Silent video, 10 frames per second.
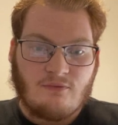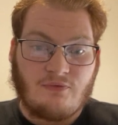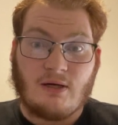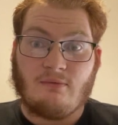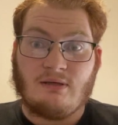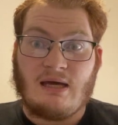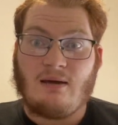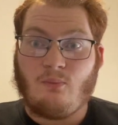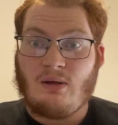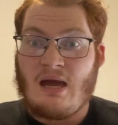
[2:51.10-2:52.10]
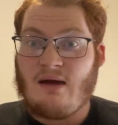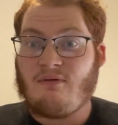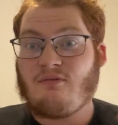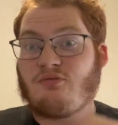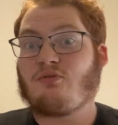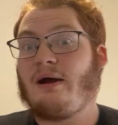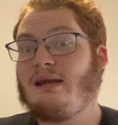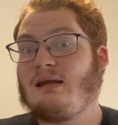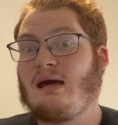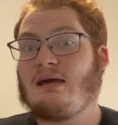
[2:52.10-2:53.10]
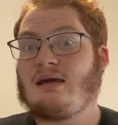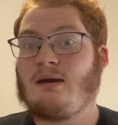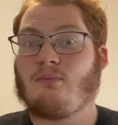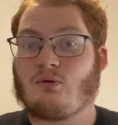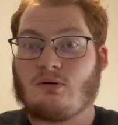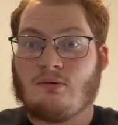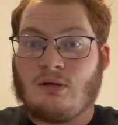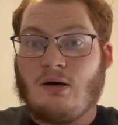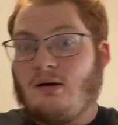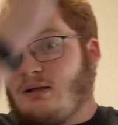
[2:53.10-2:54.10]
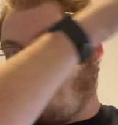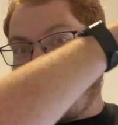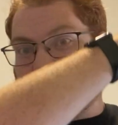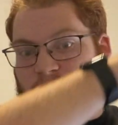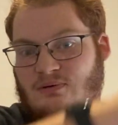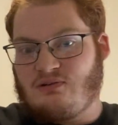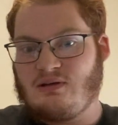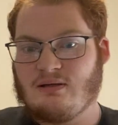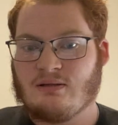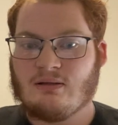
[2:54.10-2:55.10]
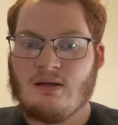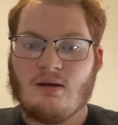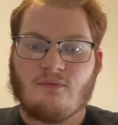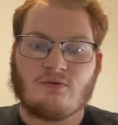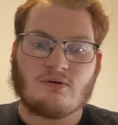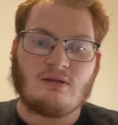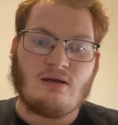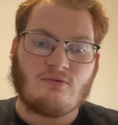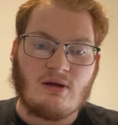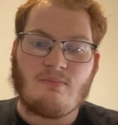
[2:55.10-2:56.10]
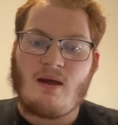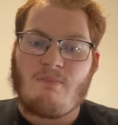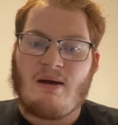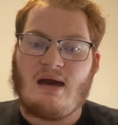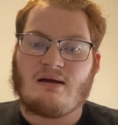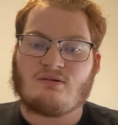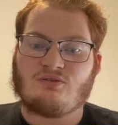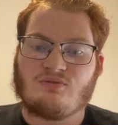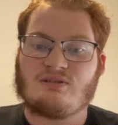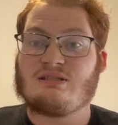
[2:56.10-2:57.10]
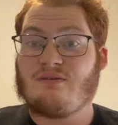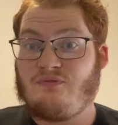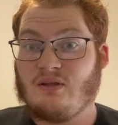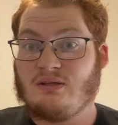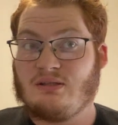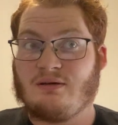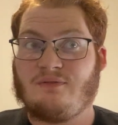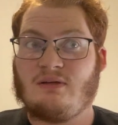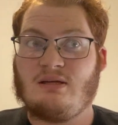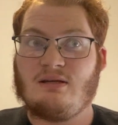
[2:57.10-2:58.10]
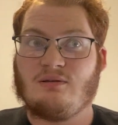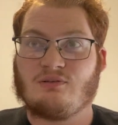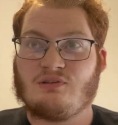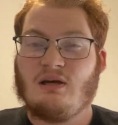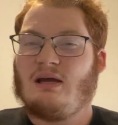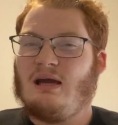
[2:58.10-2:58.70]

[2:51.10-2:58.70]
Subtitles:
Following that, we have a Friday night game. We're going all the way to Brazil for the Green Bay Packers versus the Philadelphia Eagles.